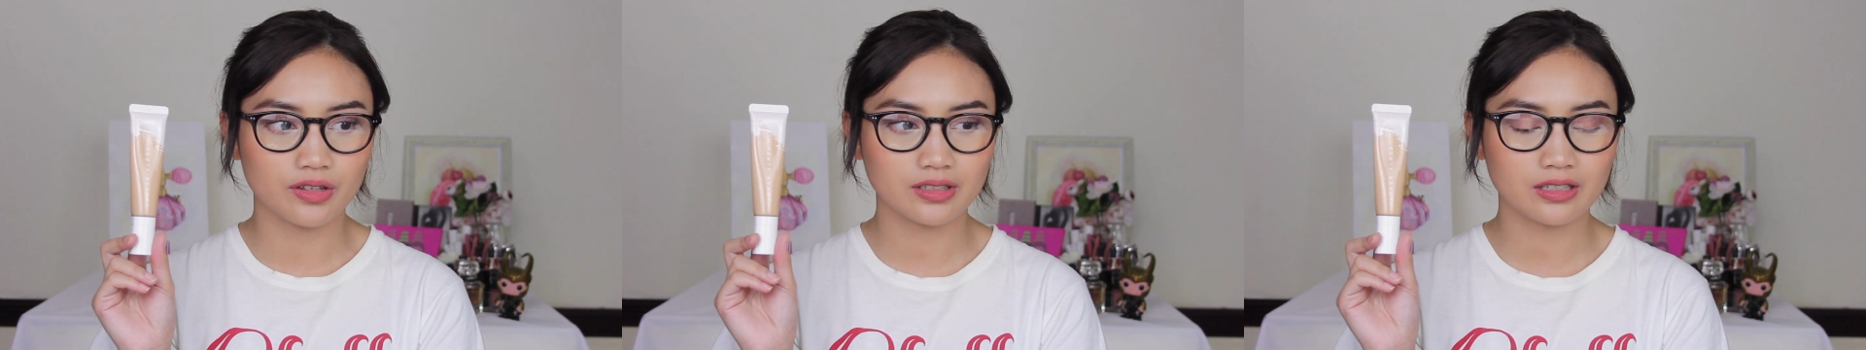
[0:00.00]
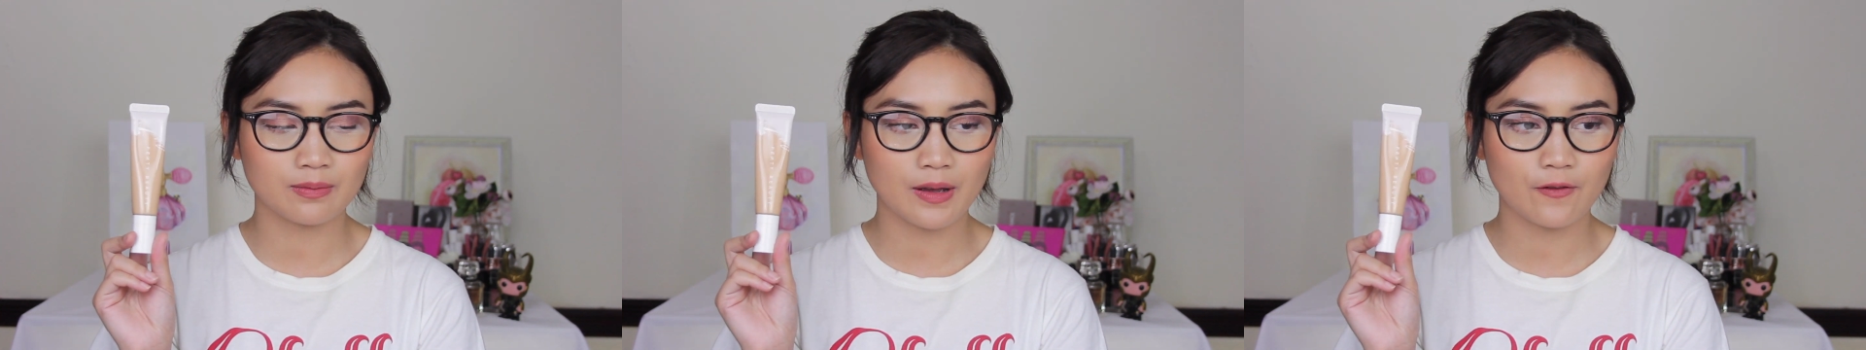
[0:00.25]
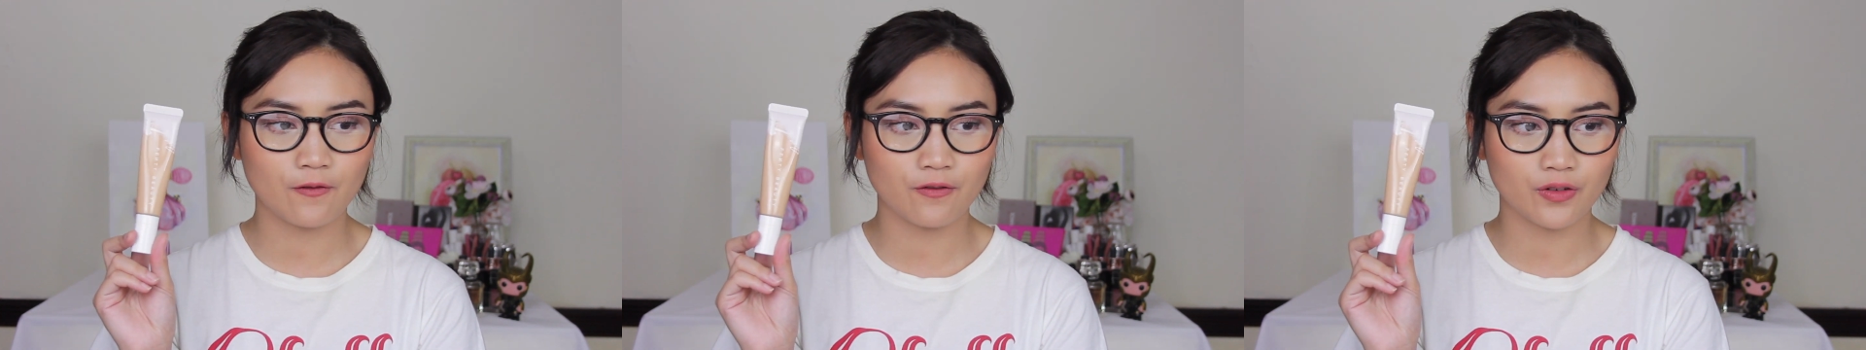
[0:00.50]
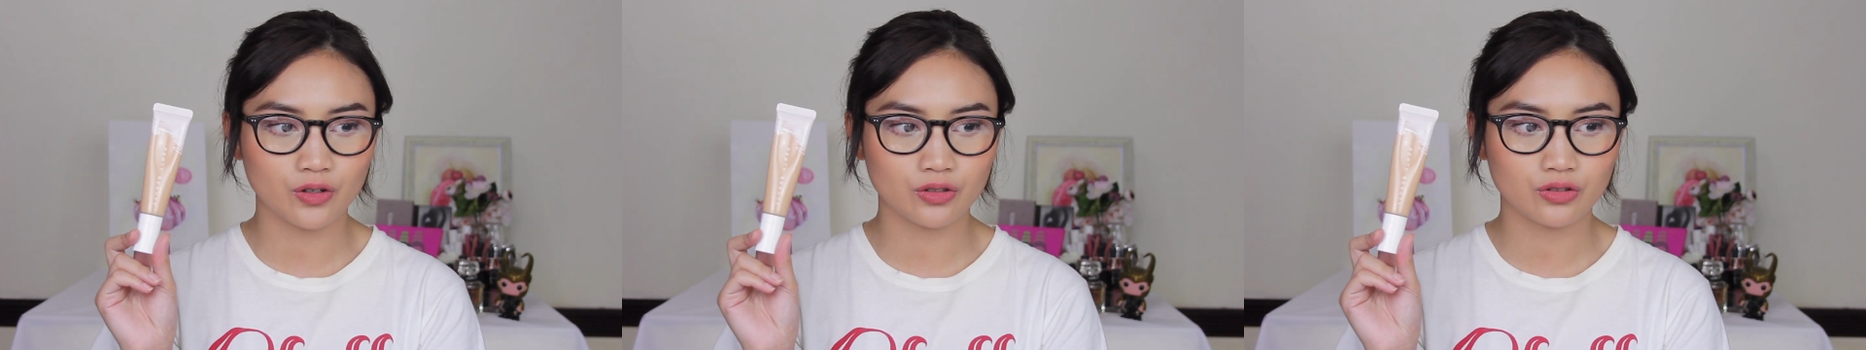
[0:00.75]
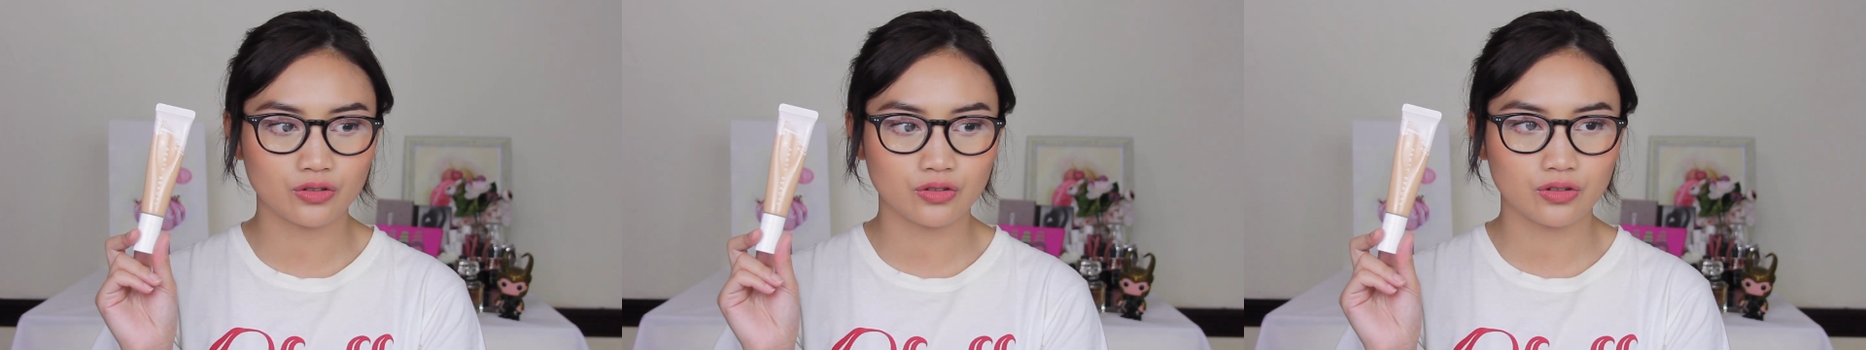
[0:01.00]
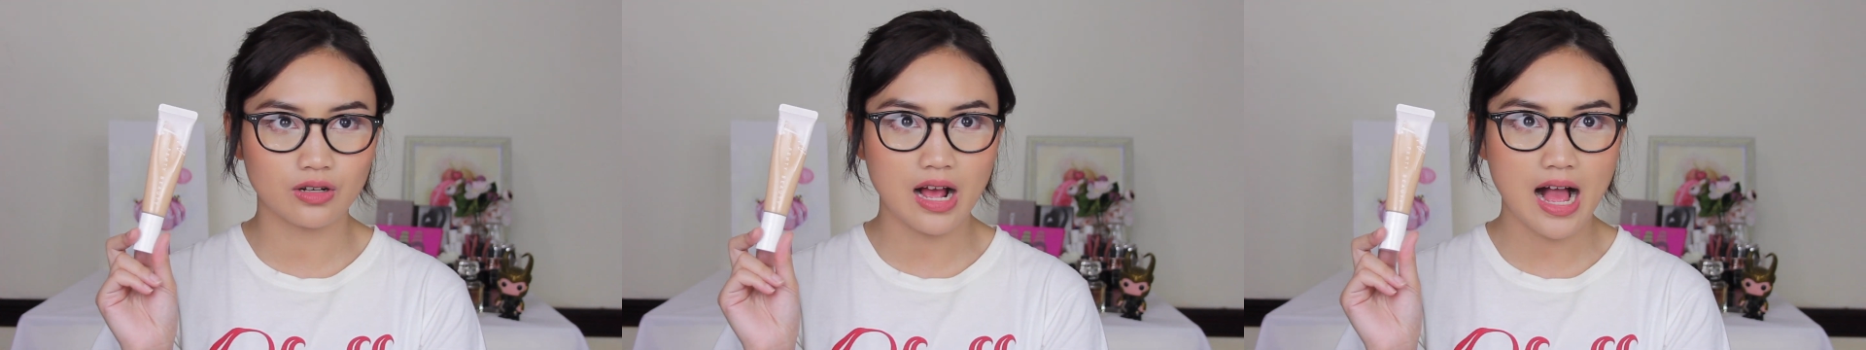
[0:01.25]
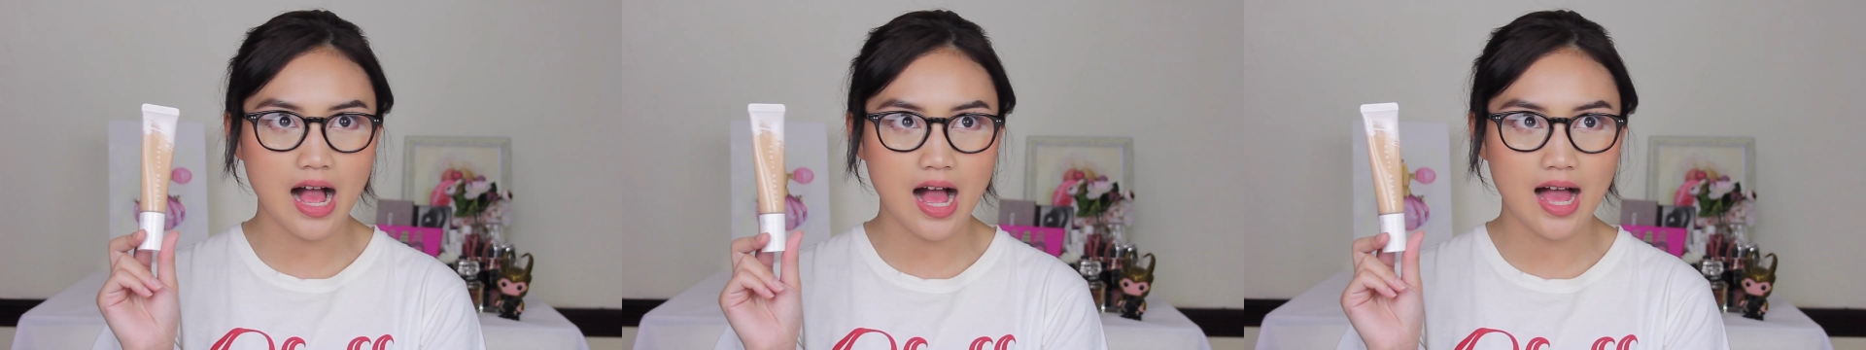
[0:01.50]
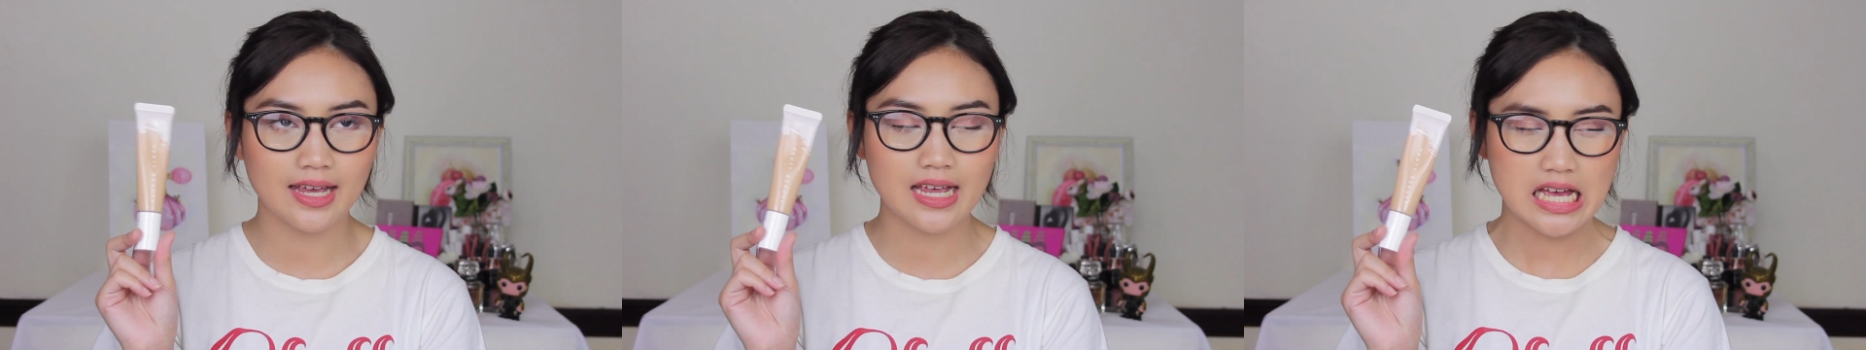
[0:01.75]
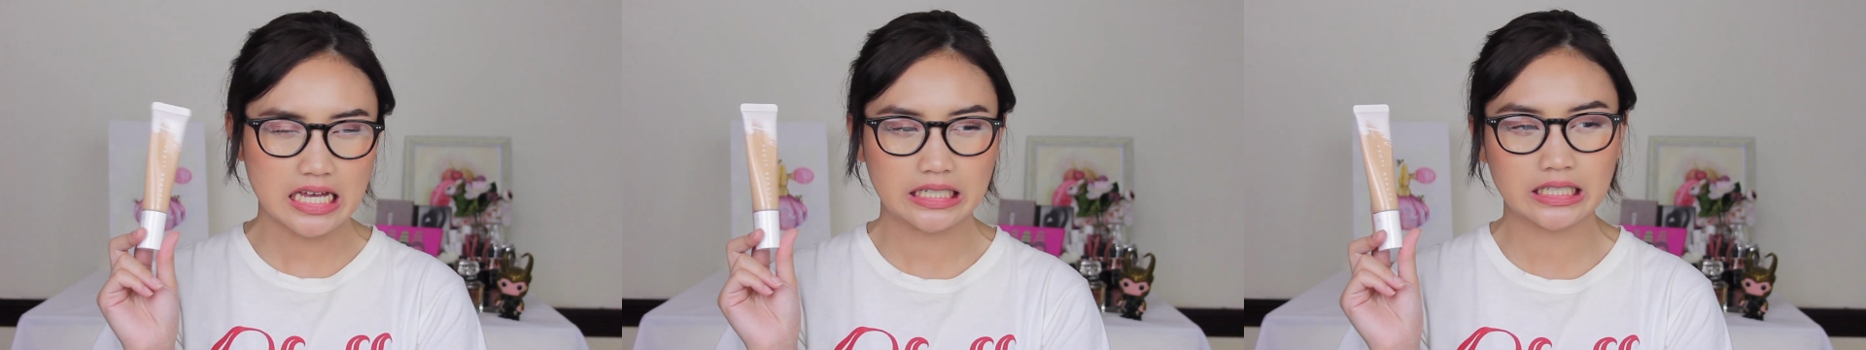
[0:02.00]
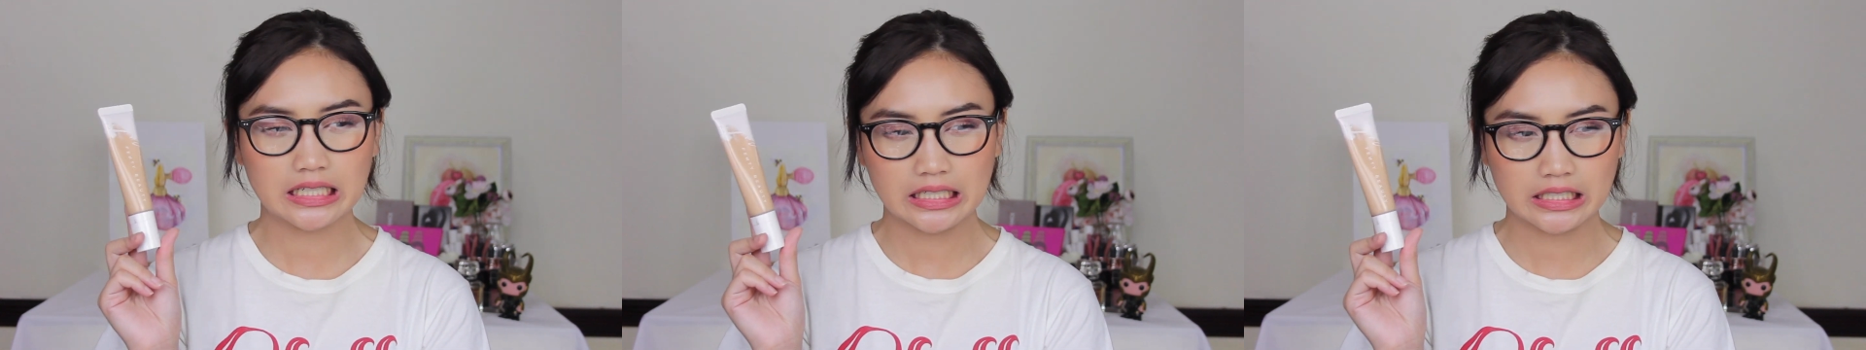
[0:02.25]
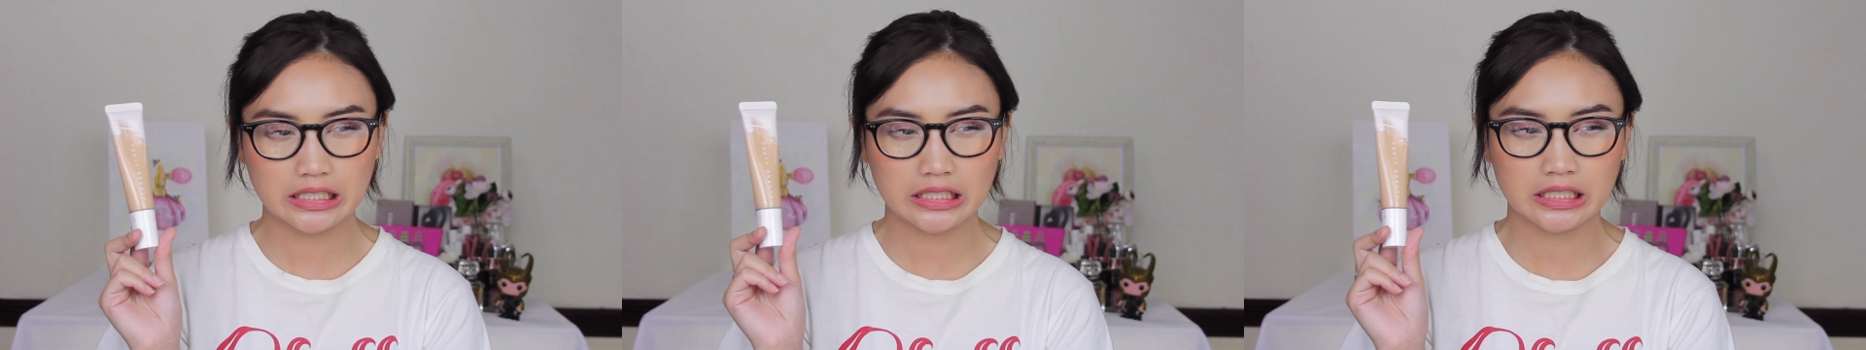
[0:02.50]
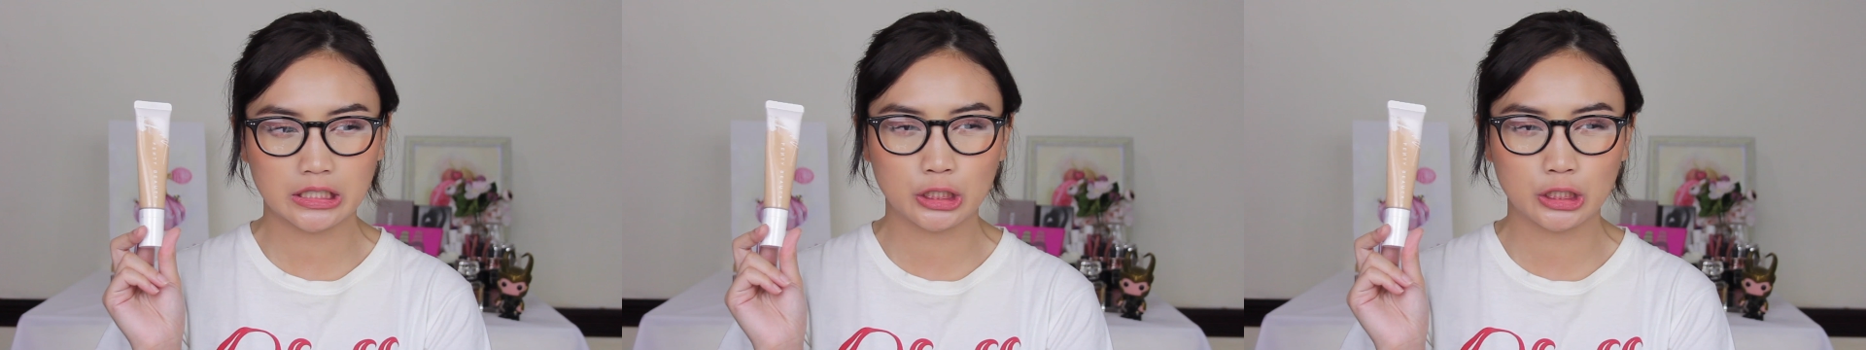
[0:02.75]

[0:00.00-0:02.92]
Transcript: This is my first high-end-ish